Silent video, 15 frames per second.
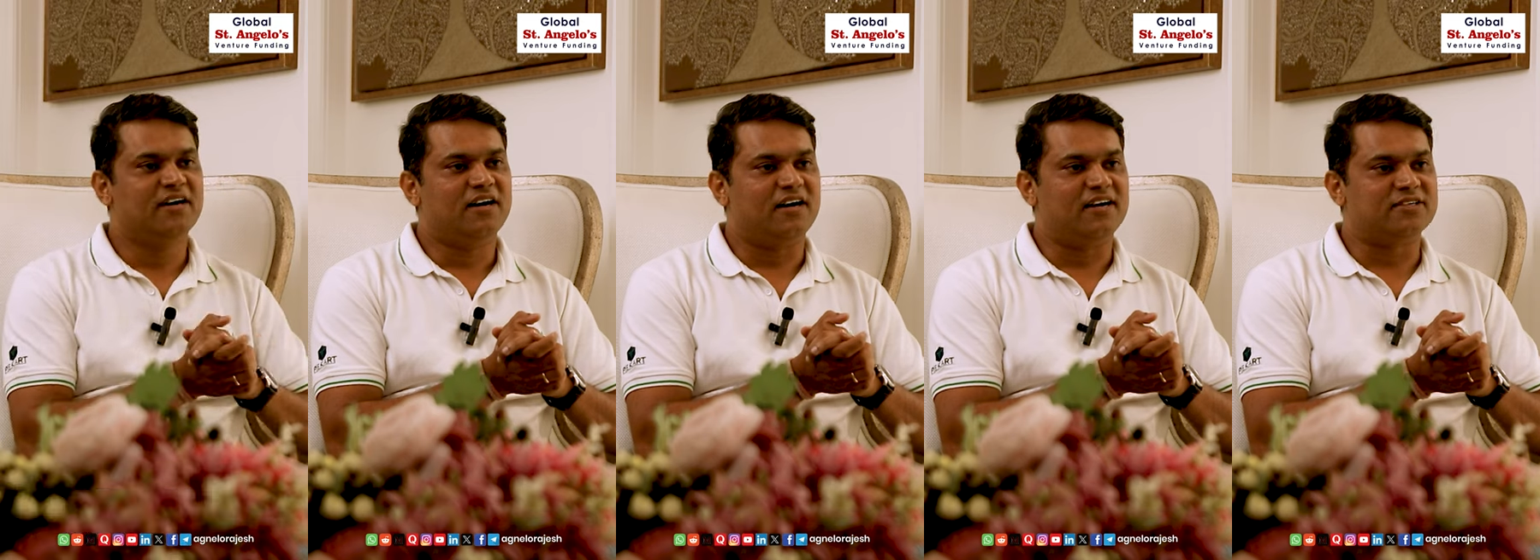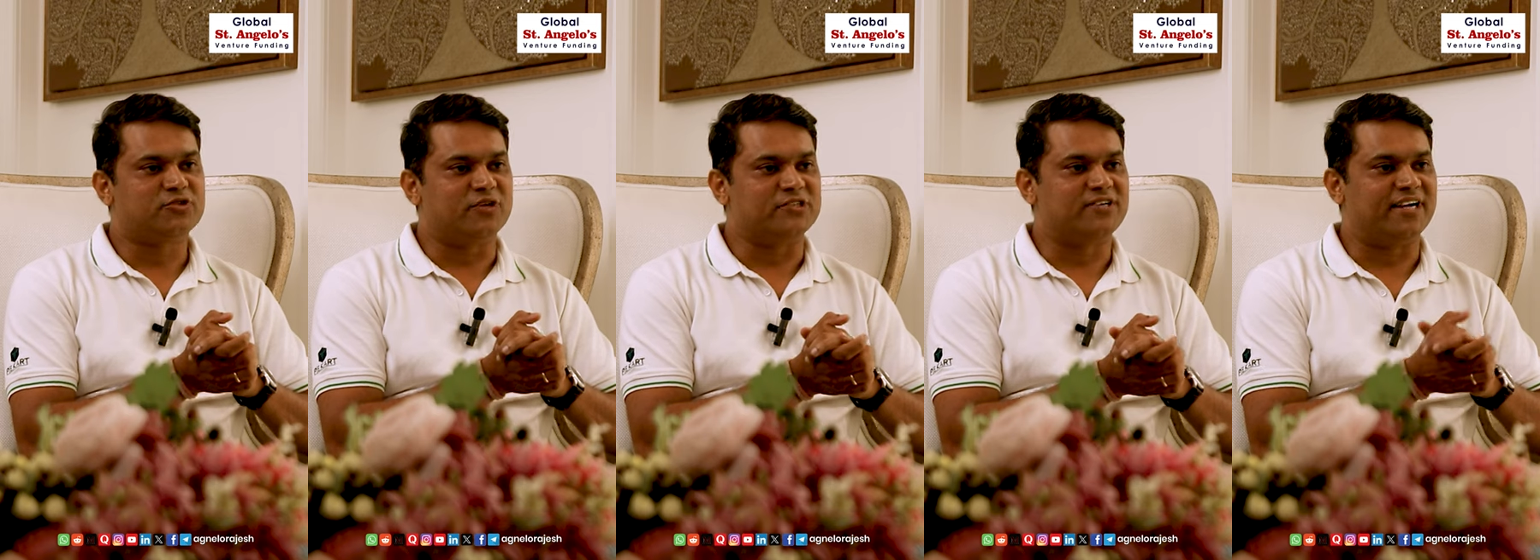So
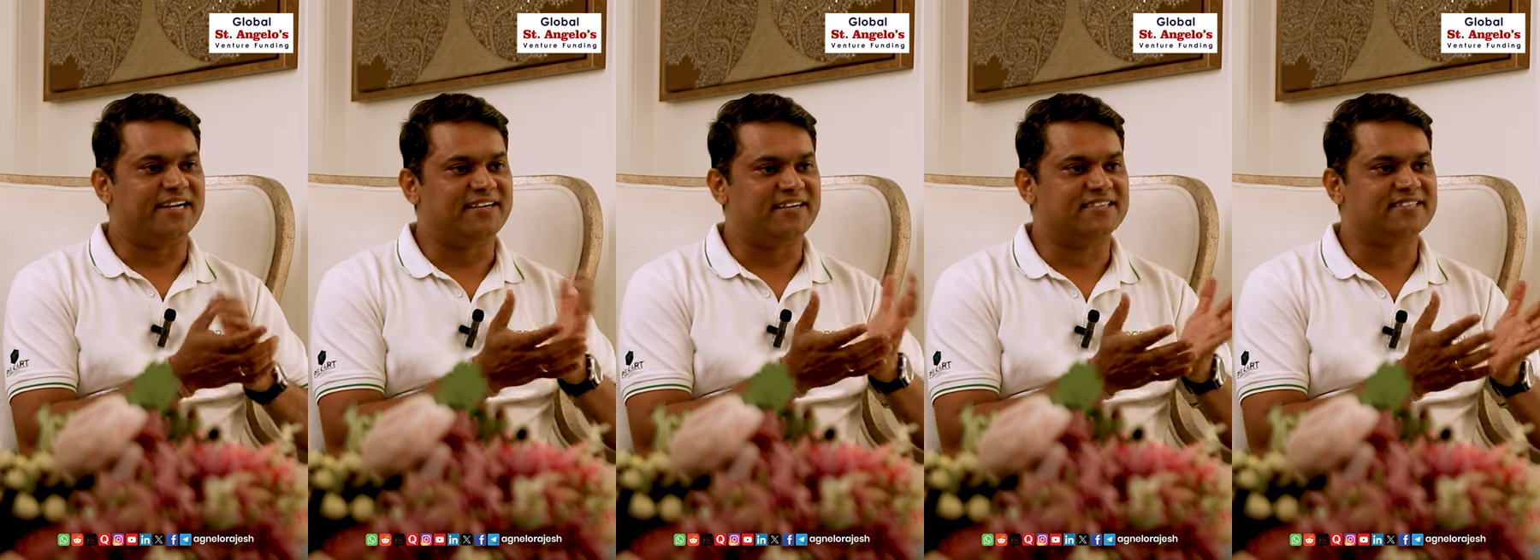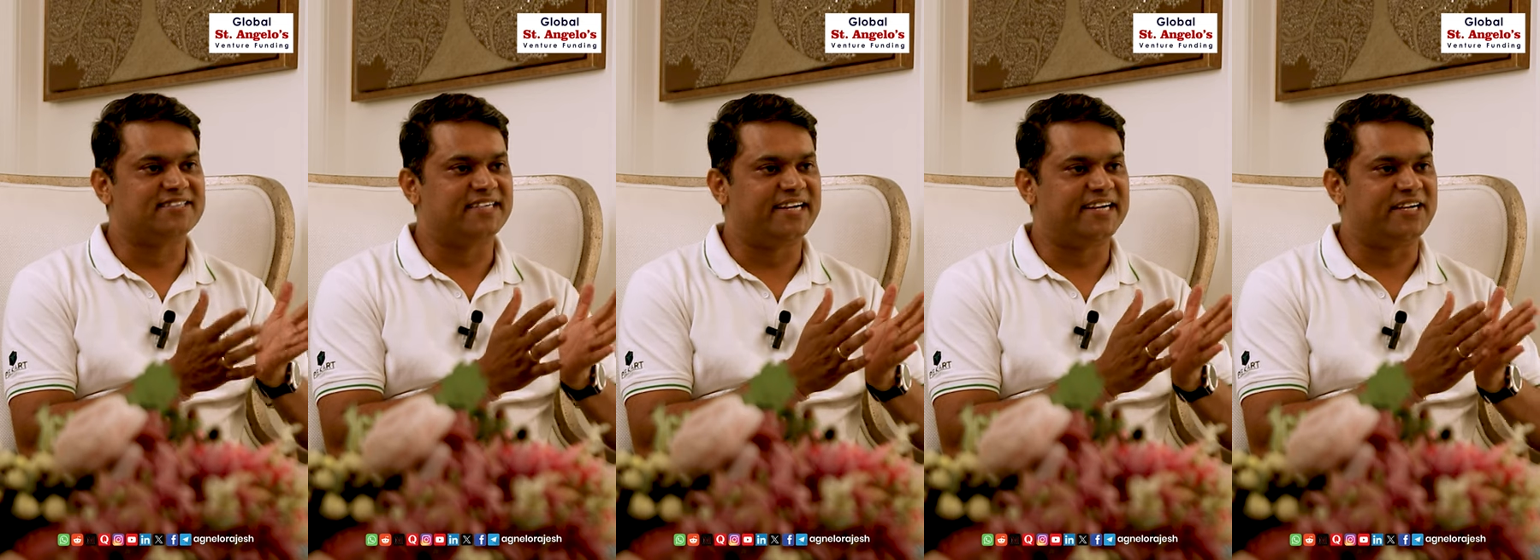as rightly
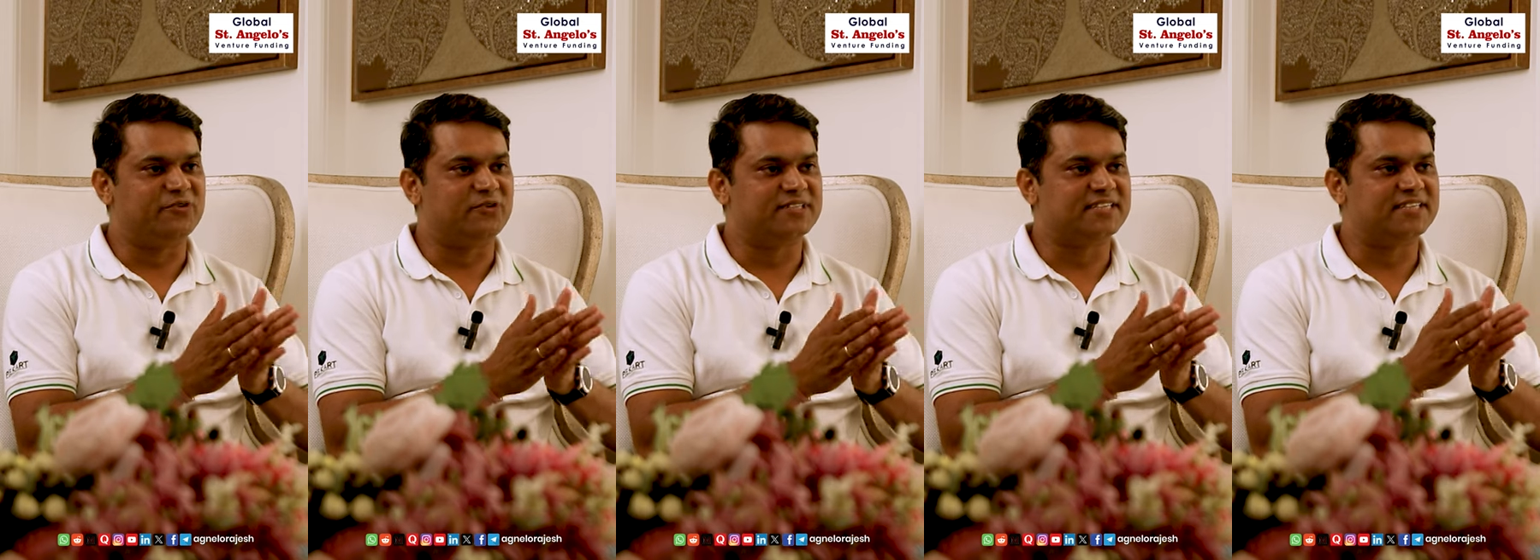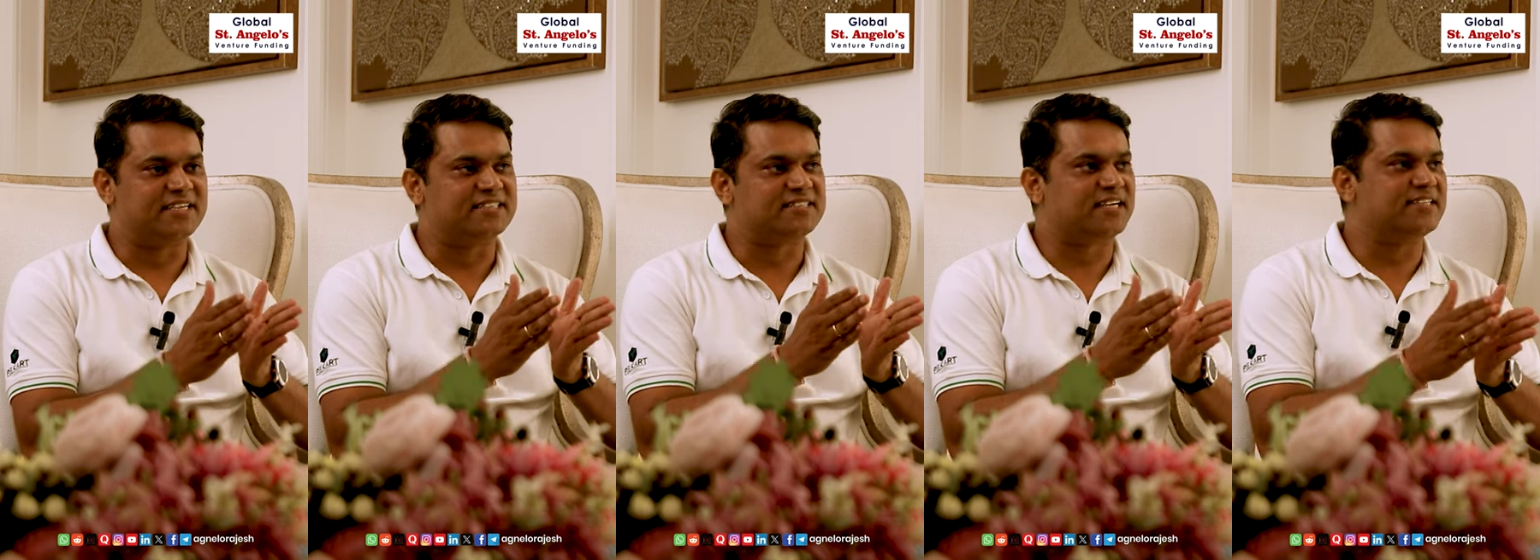said, it was a
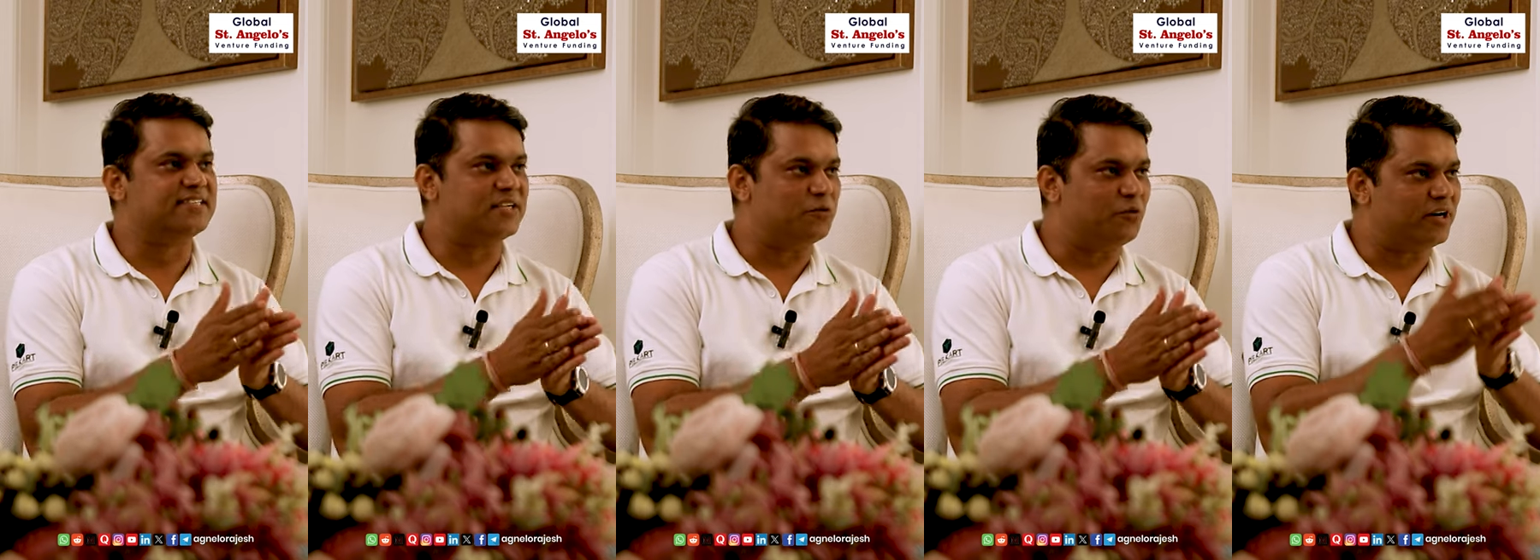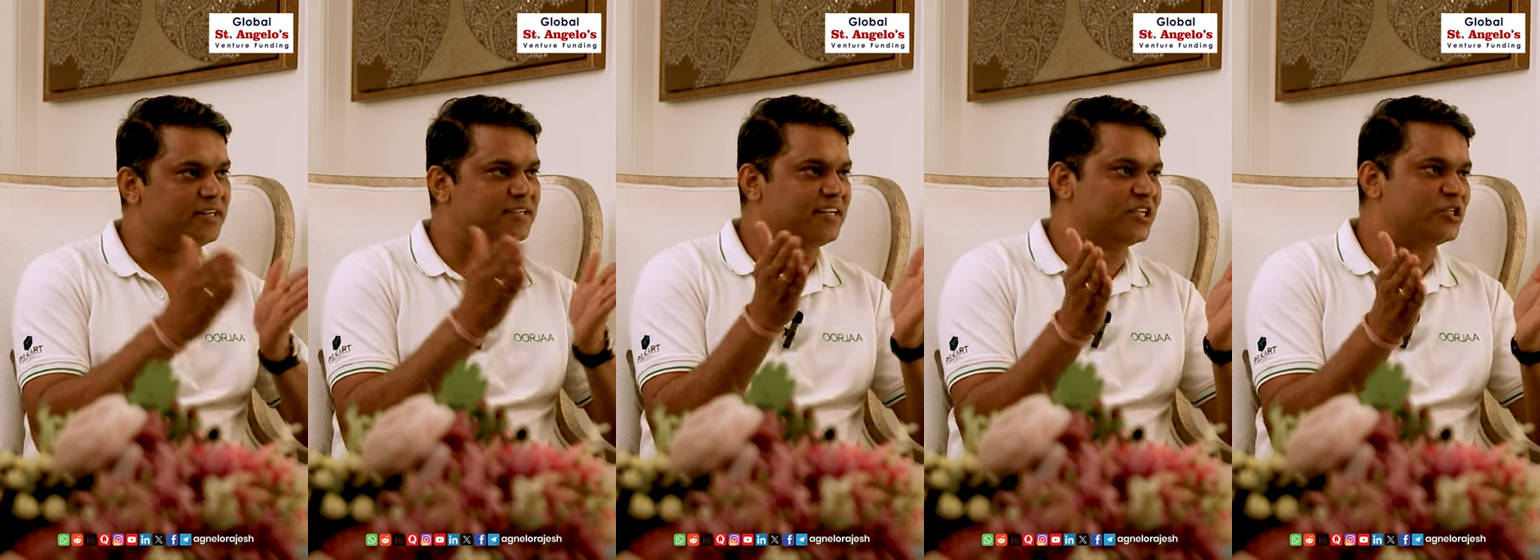risk and
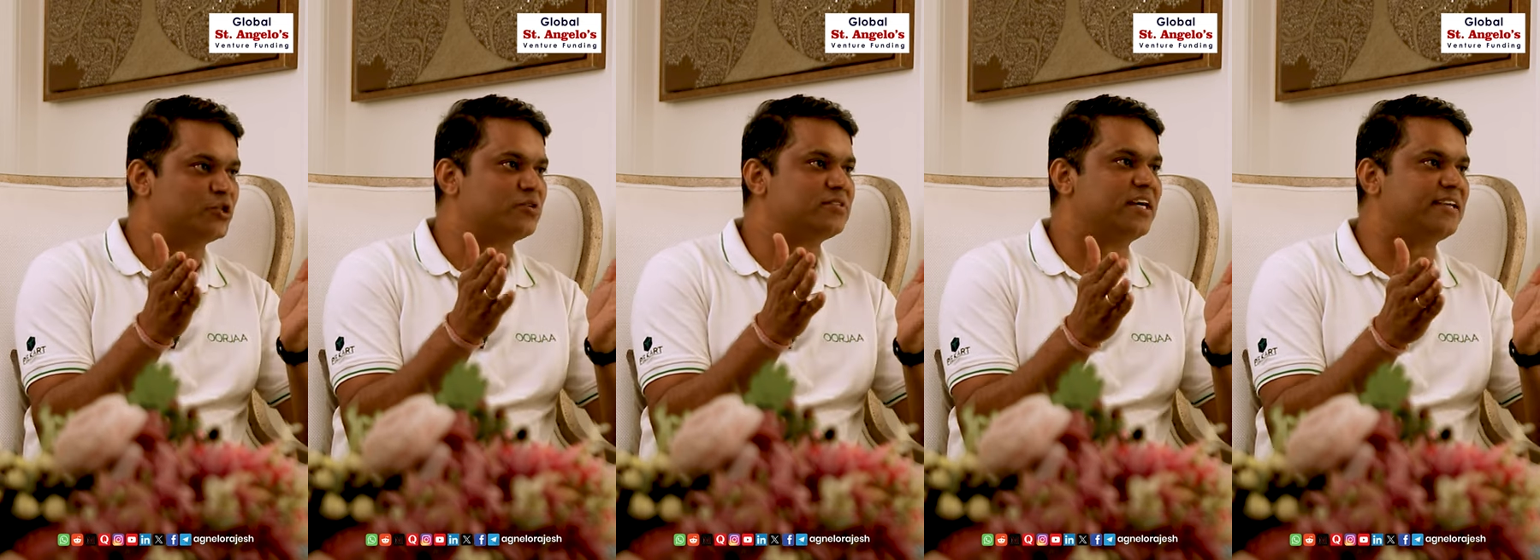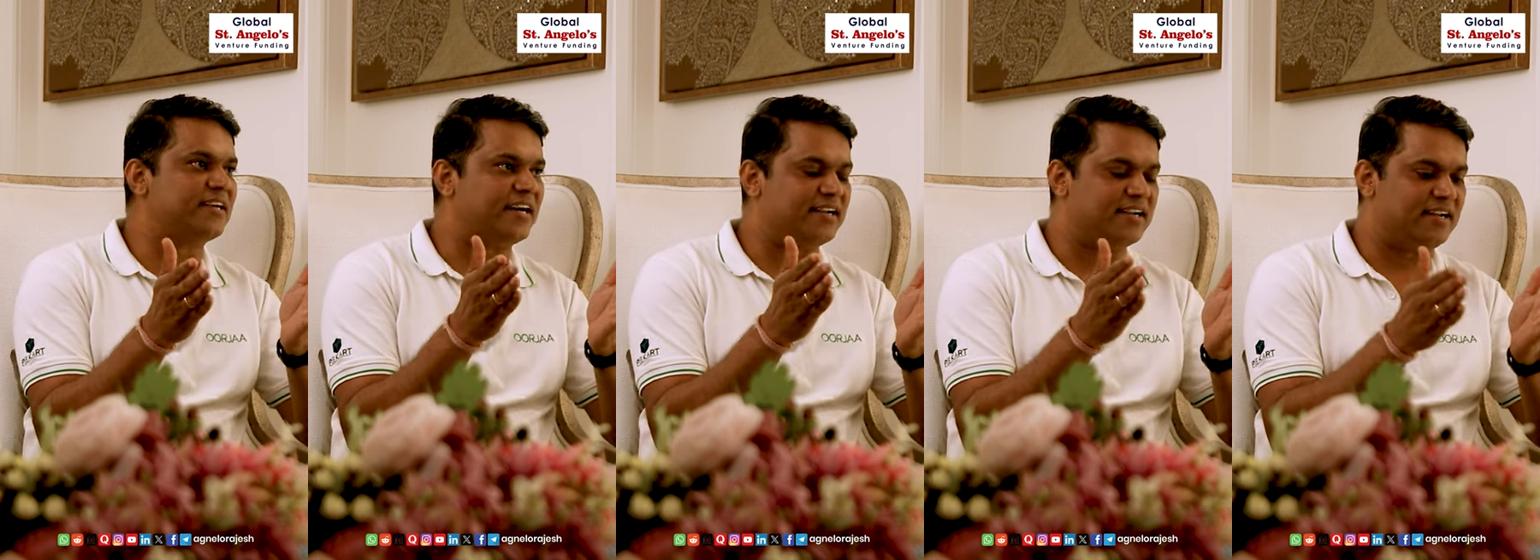reward ratio
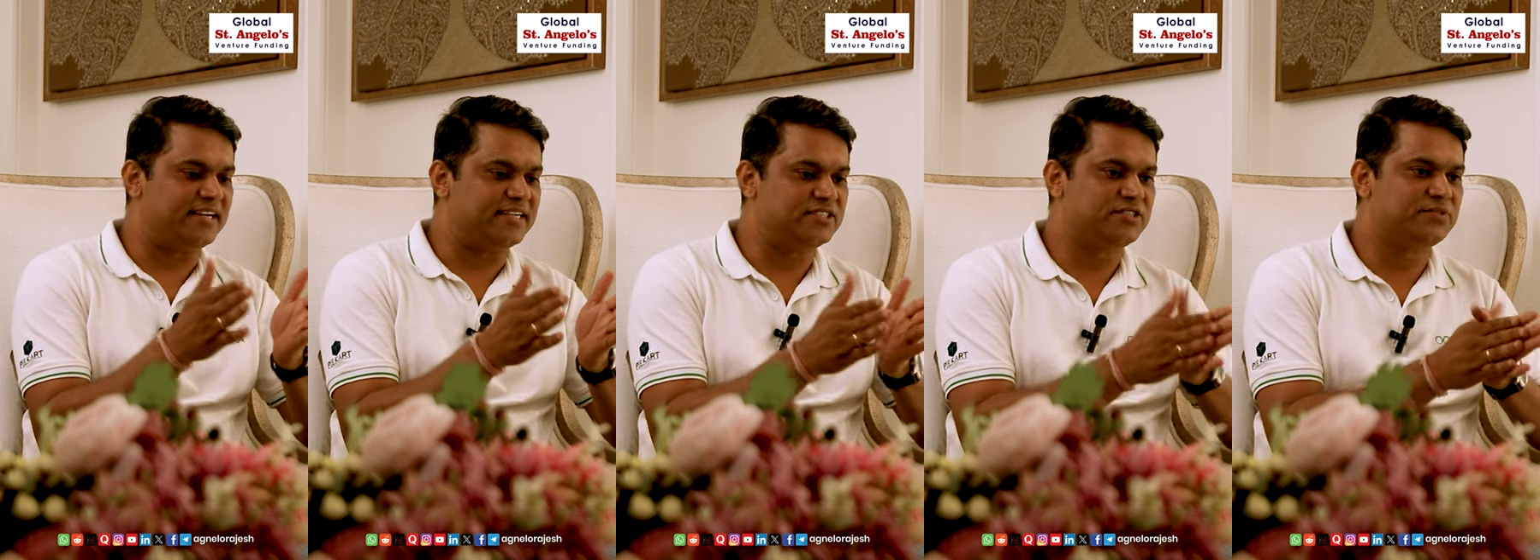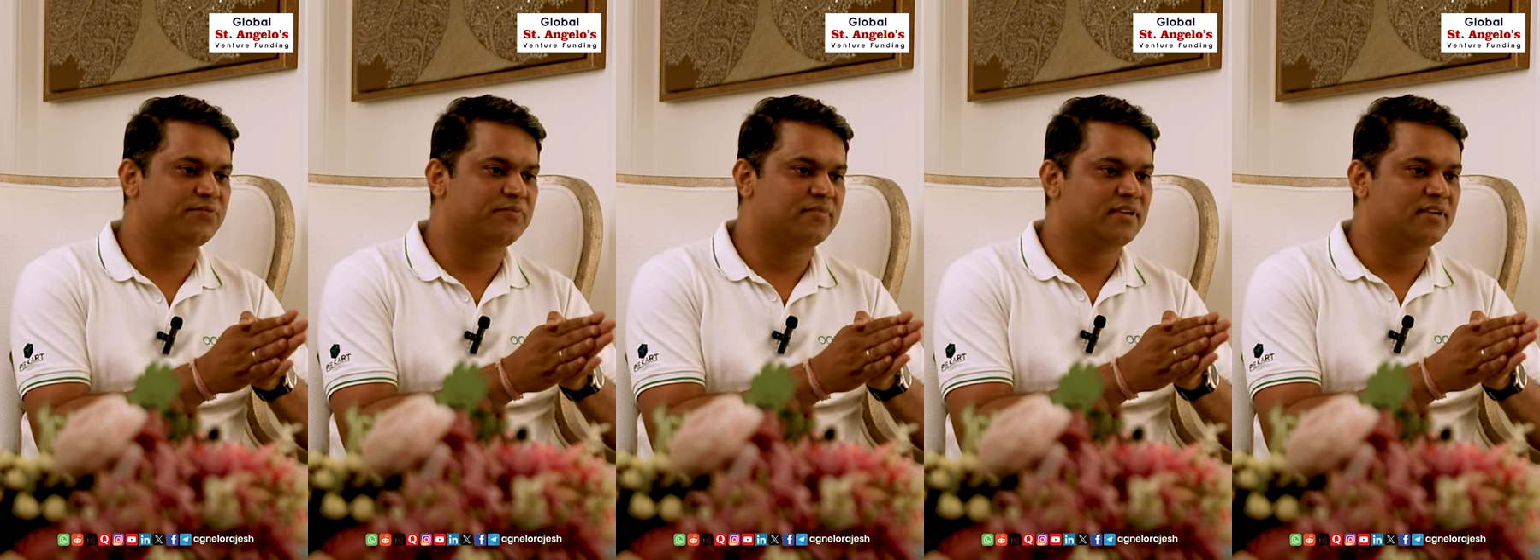that I analyzed.